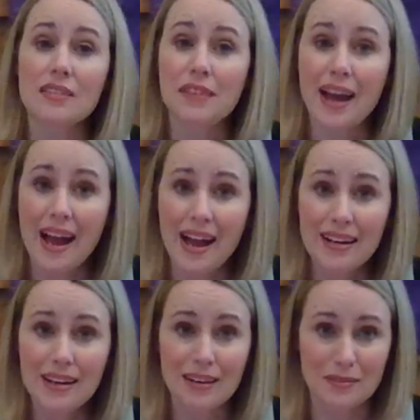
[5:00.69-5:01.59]
If
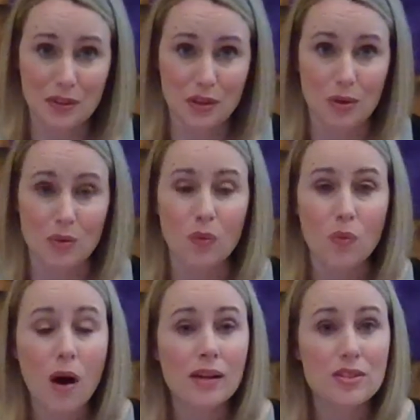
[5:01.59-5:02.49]
any of you
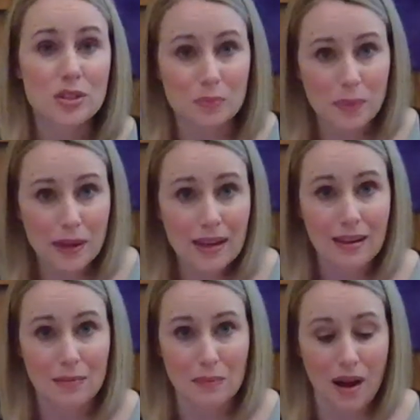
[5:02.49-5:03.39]
want to
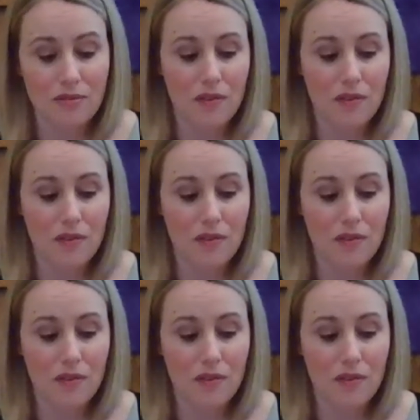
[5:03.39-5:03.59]
be my